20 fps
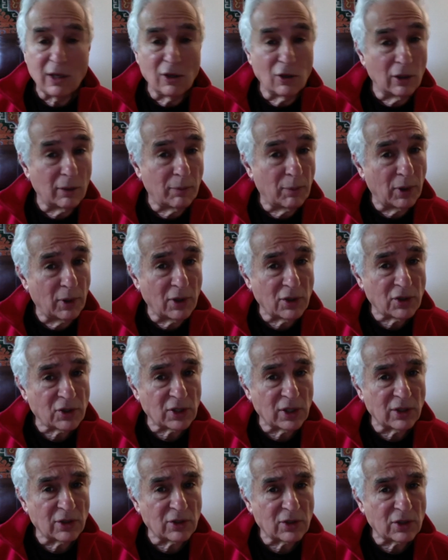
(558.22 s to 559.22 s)
a
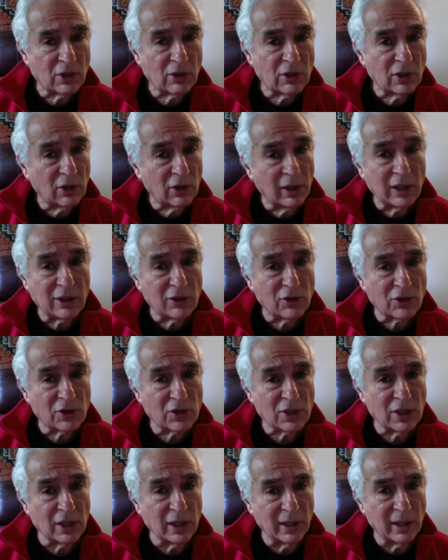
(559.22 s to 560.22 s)
person, so you're
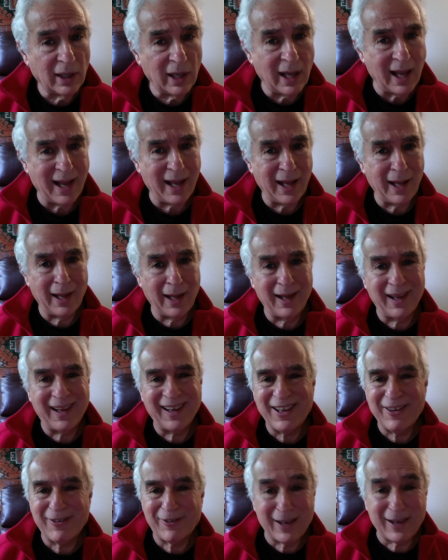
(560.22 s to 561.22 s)
interested.
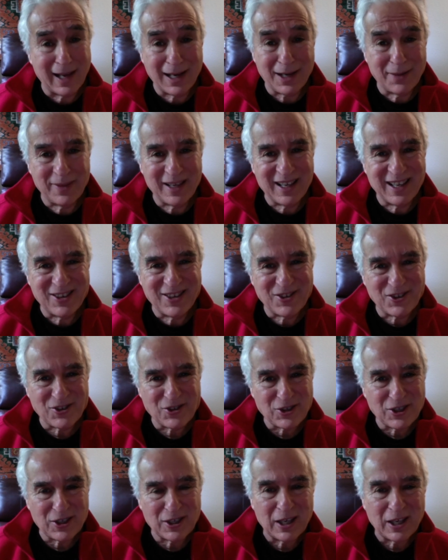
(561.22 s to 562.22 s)
You've got to be
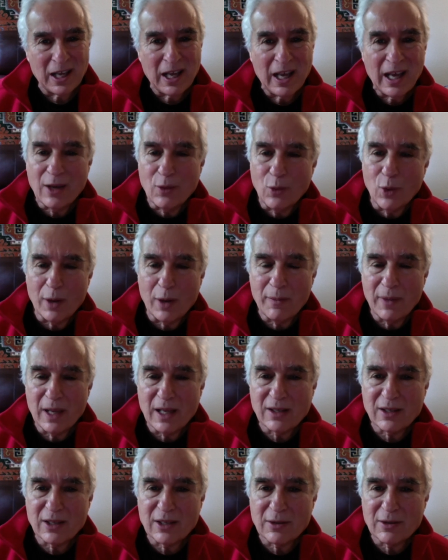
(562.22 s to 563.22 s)
interested in what
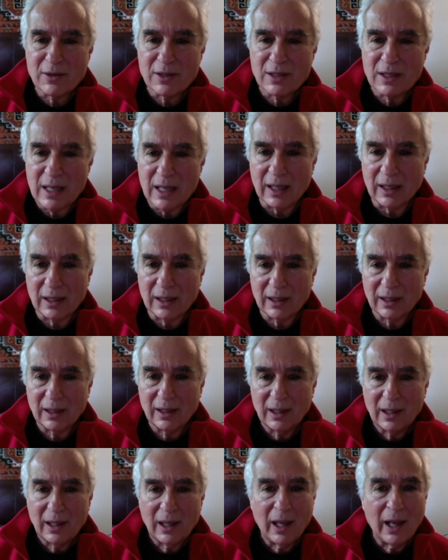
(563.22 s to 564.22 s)
makes us tick.
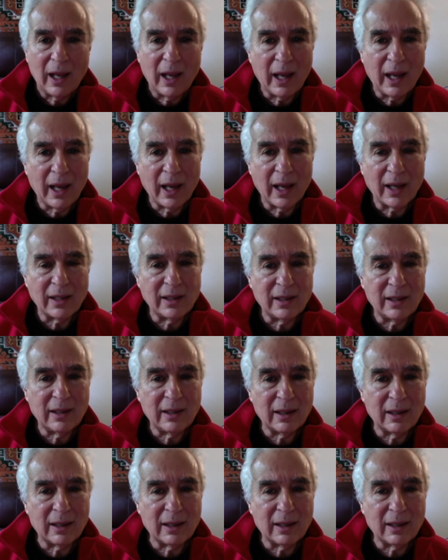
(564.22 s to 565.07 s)
And